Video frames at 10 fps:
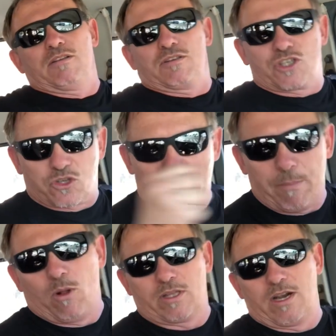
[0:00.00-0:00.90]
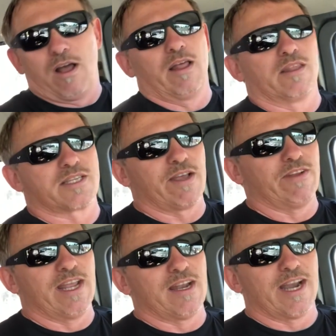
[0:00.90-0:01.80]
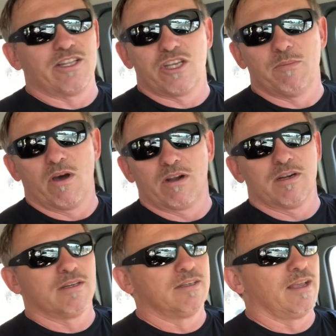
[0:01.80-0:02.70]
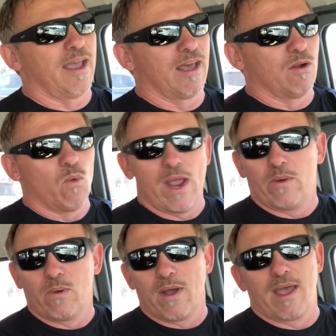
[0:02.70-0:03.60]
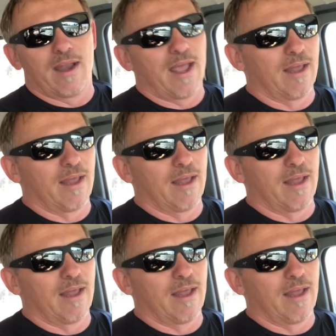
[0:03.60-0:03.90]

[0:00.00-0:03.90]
straight bolted it on the 7892 motor, and away we went. And